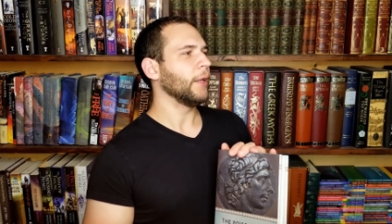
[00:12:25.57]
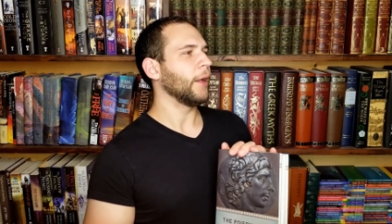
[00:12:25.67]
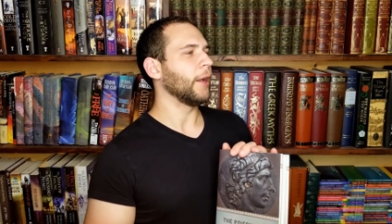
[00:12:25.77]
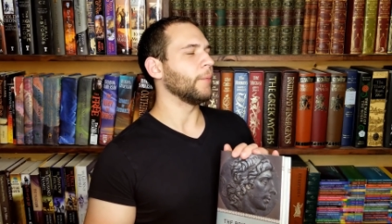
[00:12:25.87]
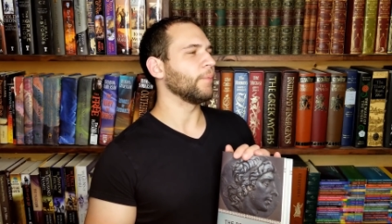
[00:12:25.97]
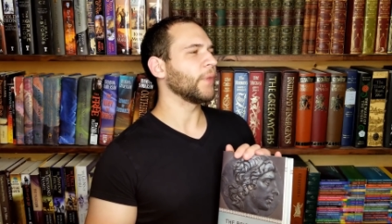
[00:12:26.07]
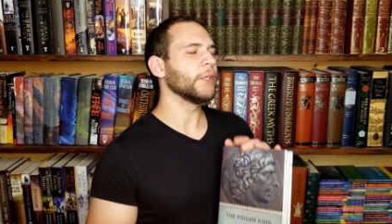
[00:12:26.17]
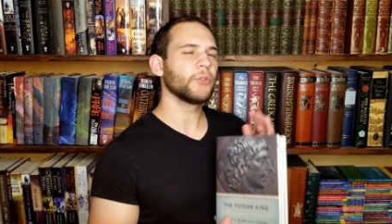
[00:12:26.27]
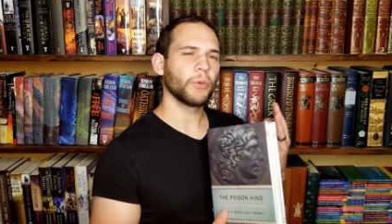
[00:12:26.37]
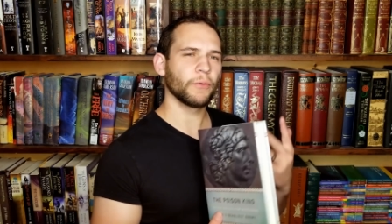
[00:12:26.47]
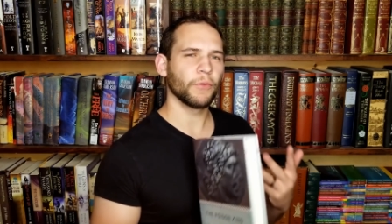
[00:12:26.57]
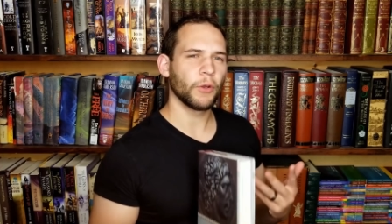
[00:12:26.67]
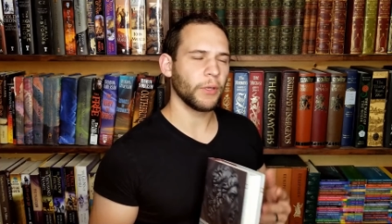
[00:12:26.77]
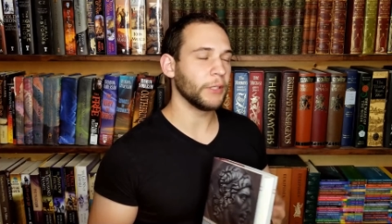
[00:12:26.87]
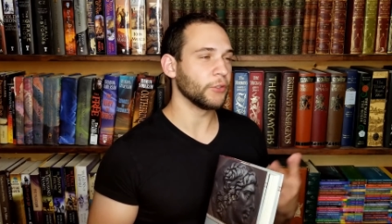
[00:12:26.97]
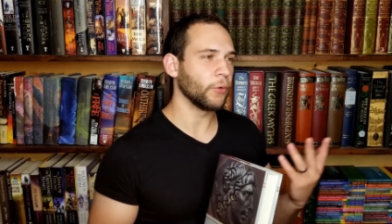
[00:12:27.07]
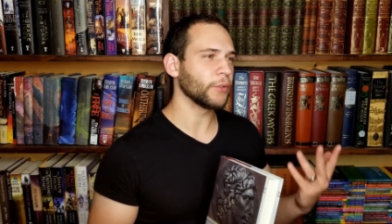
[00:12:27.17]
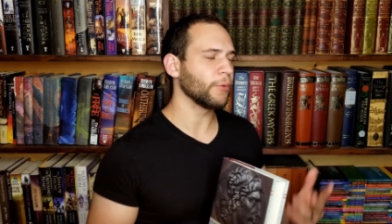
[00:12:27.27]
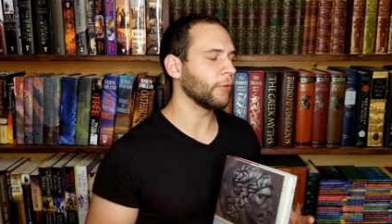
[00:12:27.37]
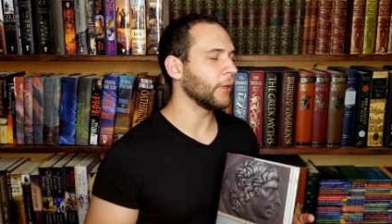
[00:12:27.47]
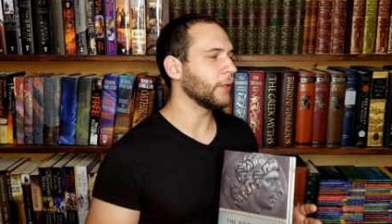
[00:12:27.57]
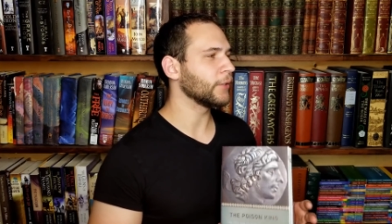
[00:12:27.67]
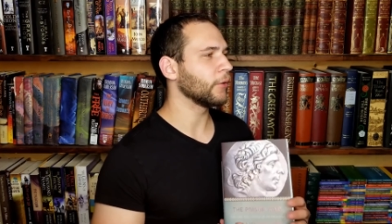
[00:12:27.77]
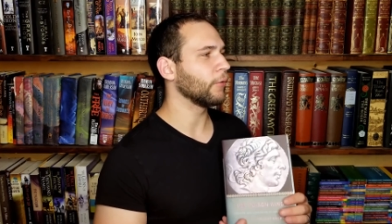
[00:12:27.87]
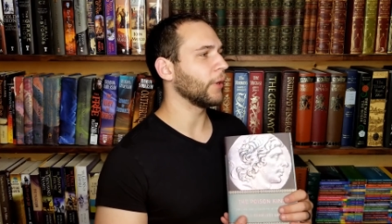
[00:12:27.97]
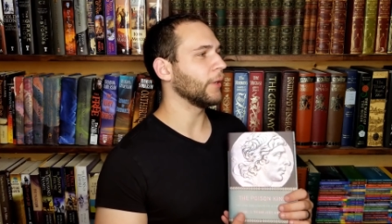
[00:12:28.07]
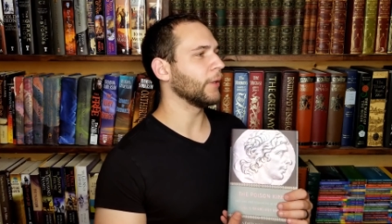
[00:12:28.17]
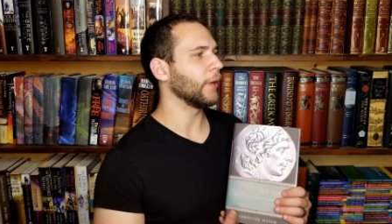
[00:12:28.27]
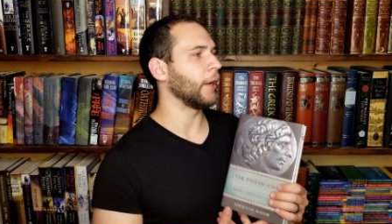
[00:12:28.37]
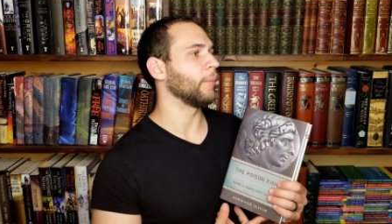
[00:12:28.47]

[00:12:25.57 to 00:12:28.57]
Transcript: um, he's sort of know he's known as Mithridates the Great,